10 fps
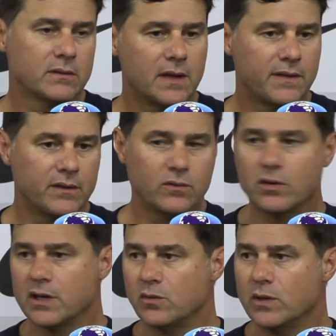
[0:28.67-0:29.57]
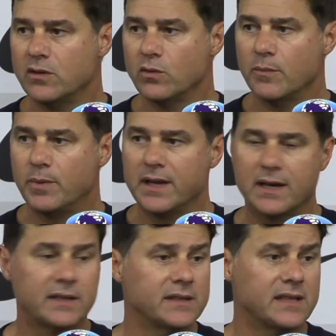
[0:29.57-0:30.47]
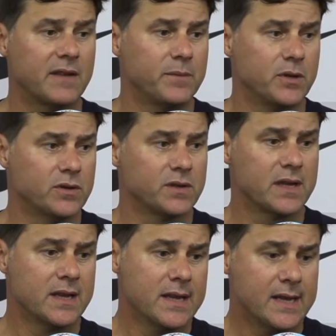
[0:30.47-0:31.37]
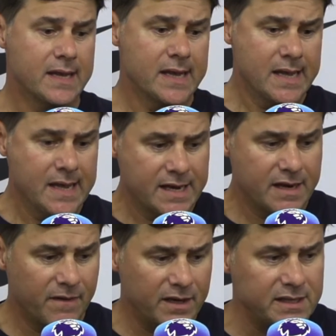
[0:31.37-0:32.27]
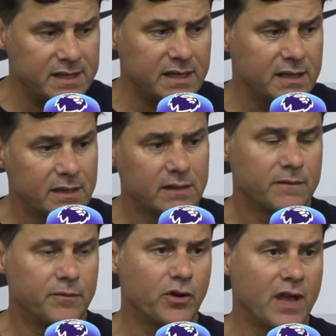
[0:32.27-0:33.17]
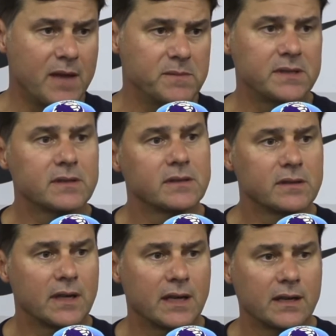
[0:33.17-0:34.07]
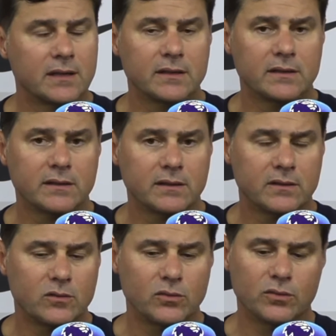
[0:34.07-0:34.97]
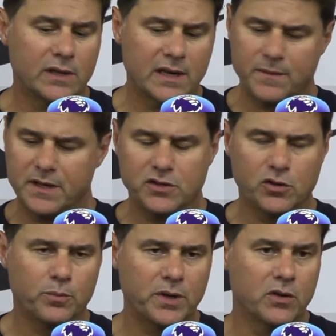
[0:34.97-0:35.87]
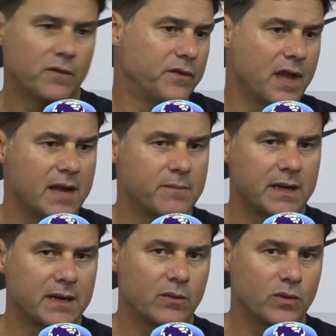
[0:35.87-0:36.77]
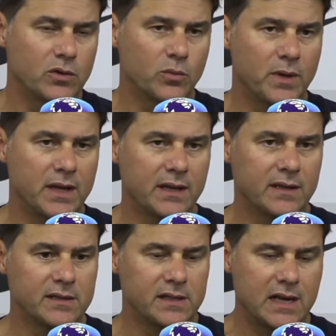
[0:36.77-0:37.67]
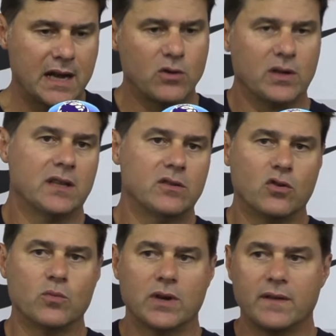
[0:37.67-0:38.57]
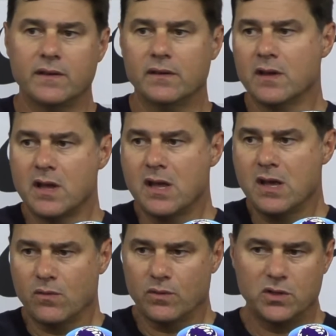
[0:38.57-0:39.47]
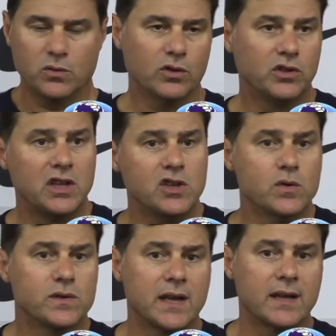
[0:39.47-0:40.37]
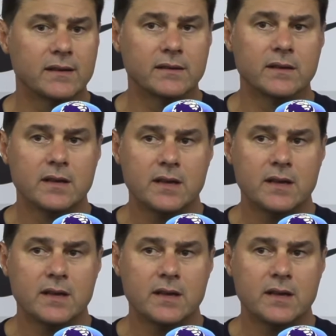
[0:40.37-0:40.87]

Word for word: I think congratulate to the player and the staff because never easy, four games, and in a very short period of time. And now we need to play in Chicago against Dortmund. I think we need to continue and